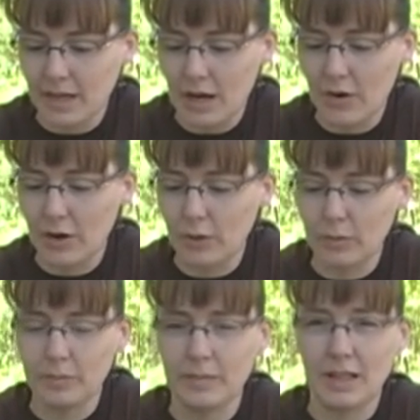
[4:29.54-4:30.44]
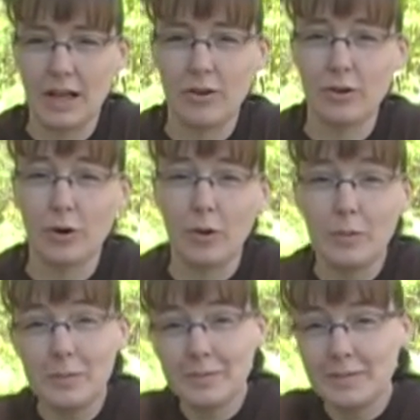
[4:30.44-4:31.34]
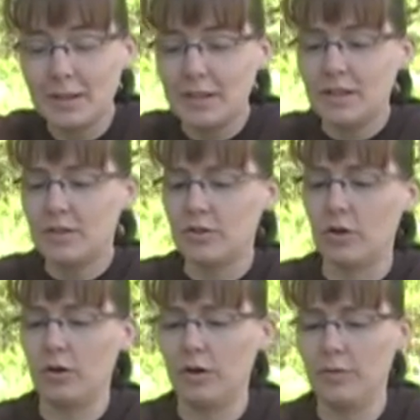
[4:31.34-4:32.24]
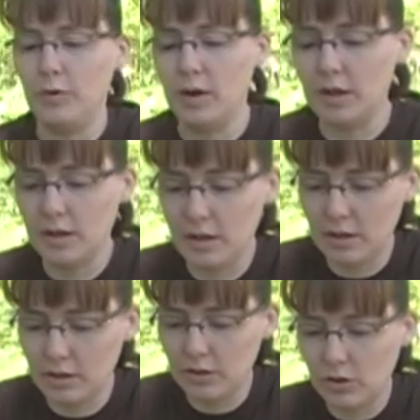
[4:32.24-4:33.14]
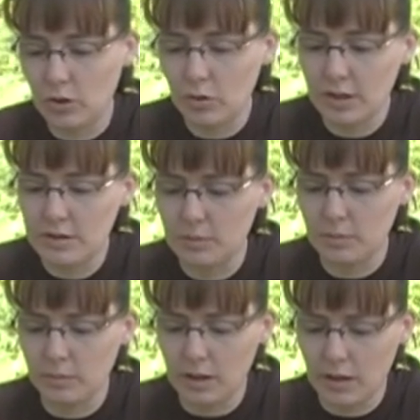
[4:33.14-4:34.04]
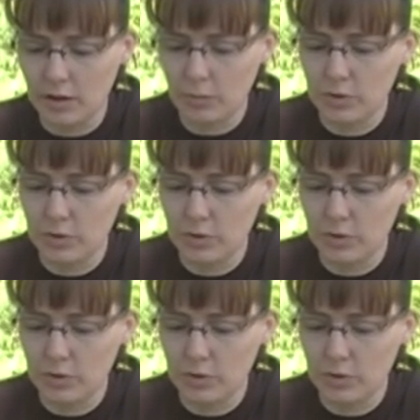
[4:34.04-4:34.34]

now I know. And now you know. So if you want to go get some uh,